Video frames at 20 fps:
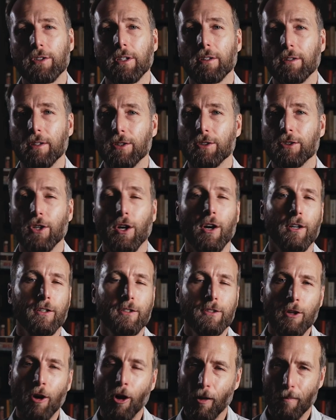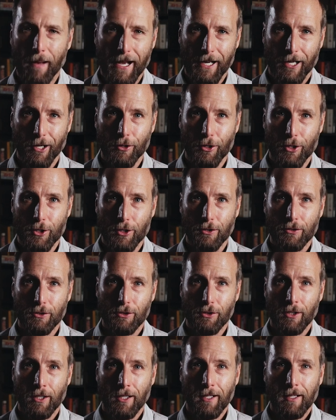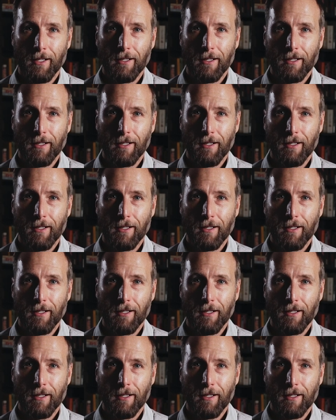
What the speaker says: series on callback auditions.